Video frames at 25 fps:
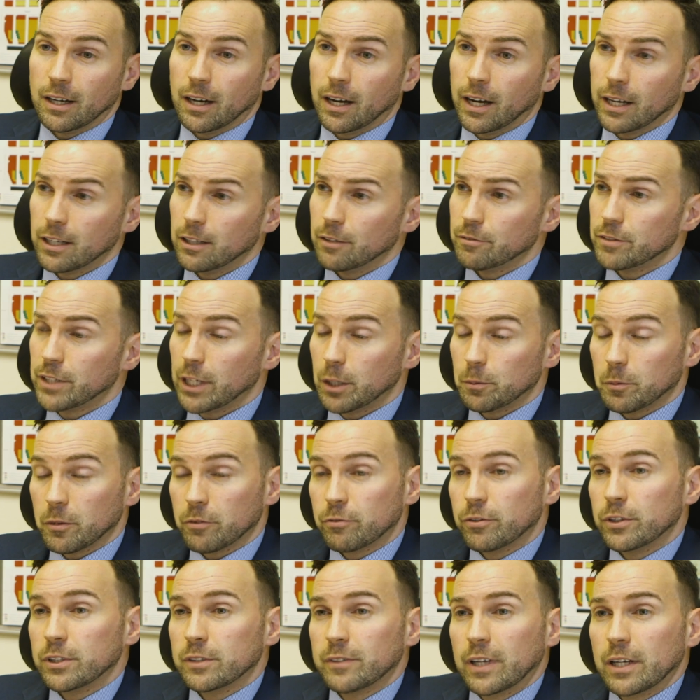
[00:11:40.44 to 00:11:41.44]
I love dealing with
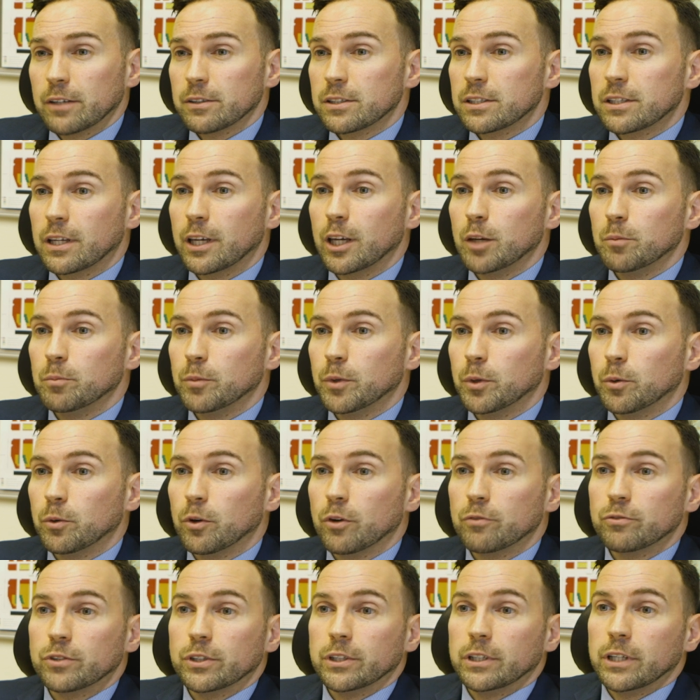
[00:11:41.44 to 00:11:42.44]
the front house team, who are
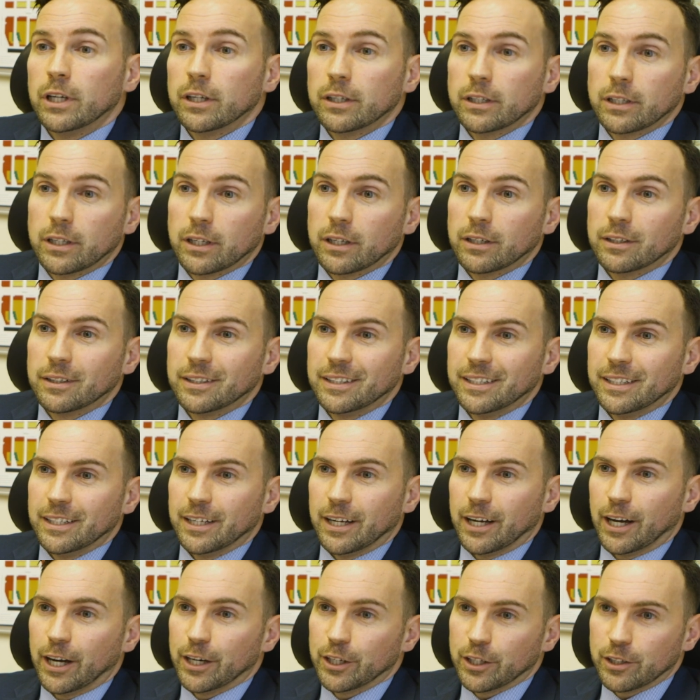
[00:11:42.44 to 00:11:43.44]
often younger
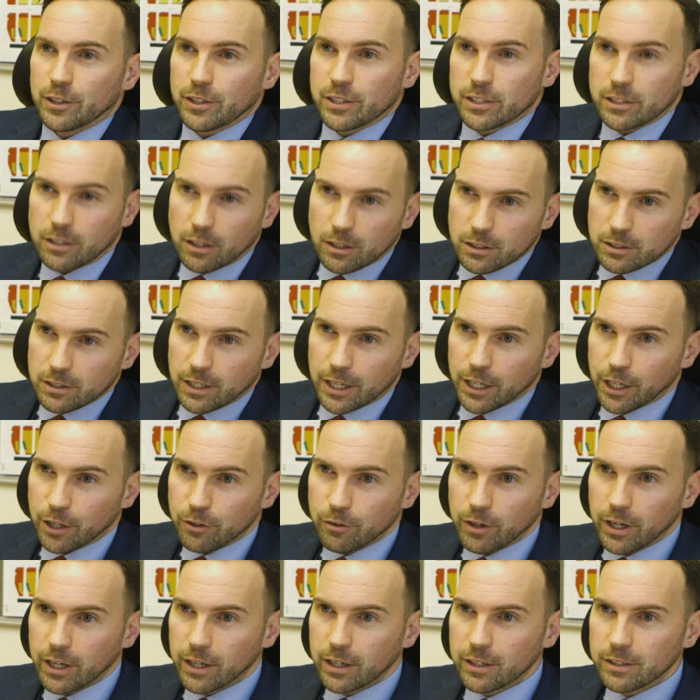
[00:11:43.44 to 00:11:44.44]
and at the start of their
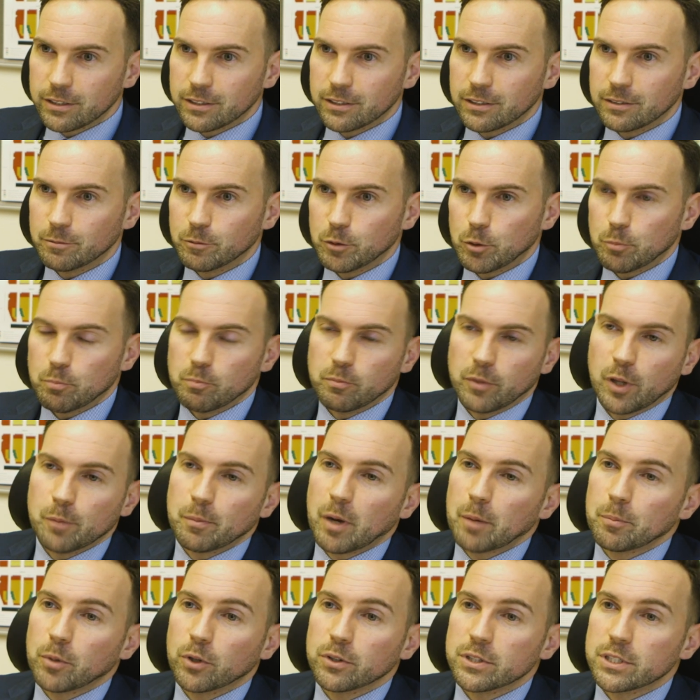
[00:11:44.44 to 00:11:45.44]
careers, and they
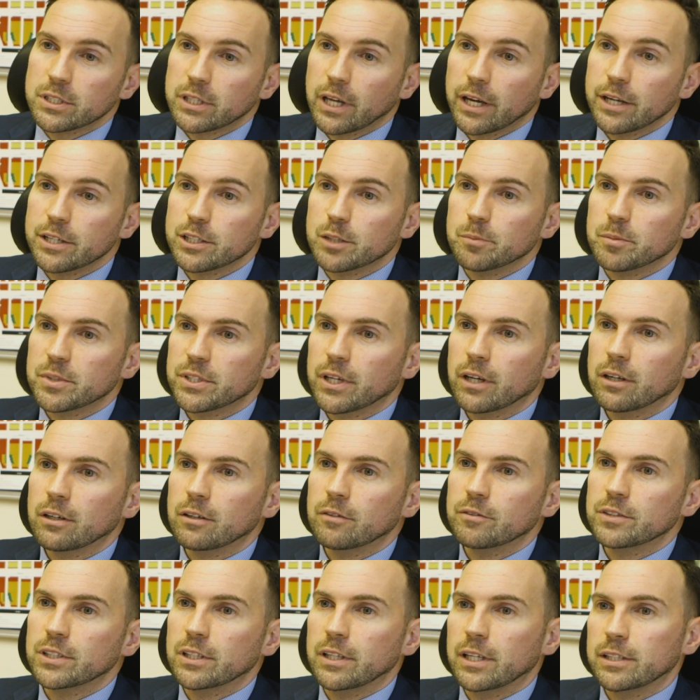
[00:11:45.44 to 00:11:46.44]
might be on stage
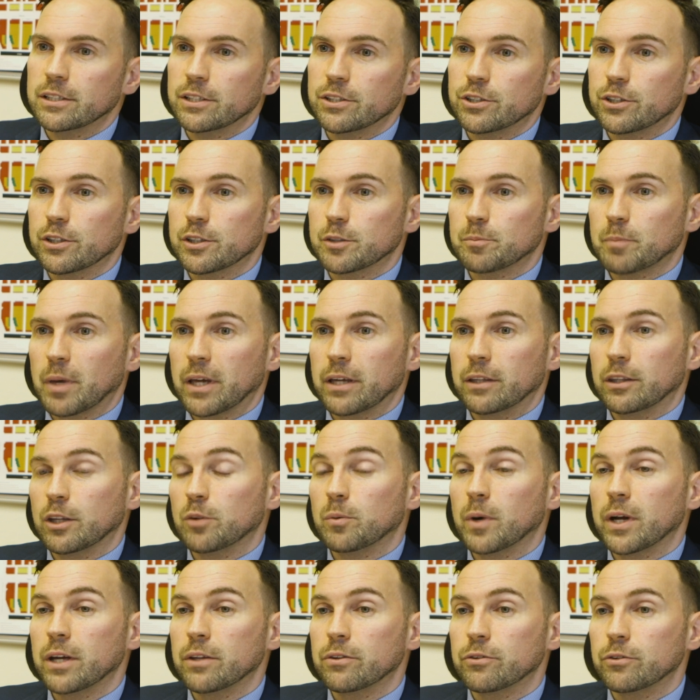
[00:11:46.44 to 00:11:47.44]
themselves, and this is just paying their
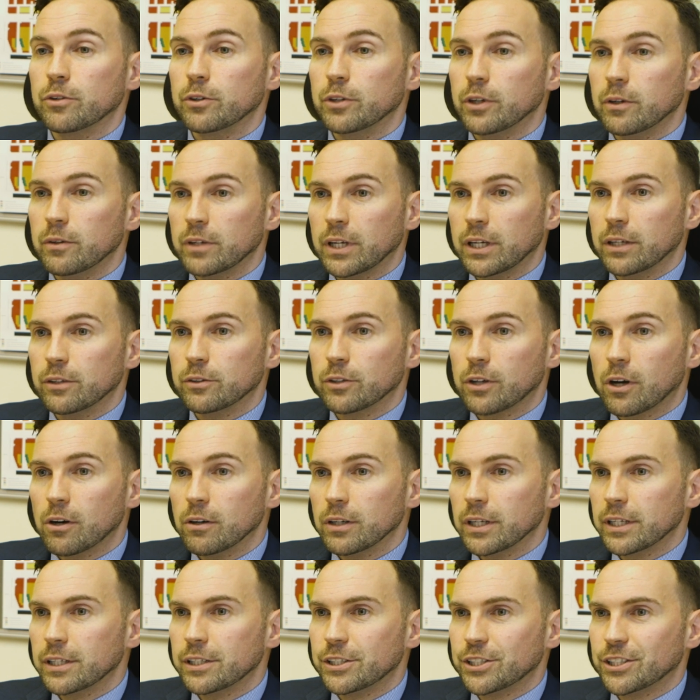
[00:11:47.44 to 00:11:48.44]
way through uni or
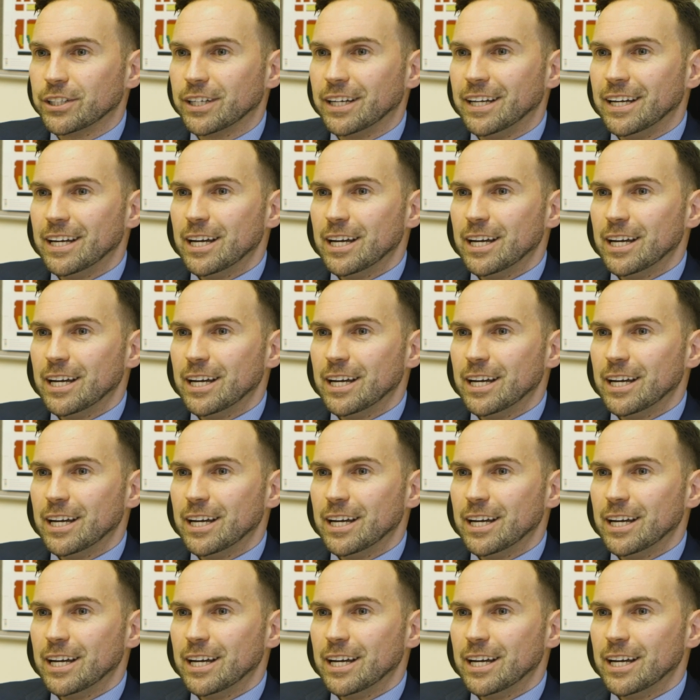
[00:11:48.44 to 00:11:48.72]
college,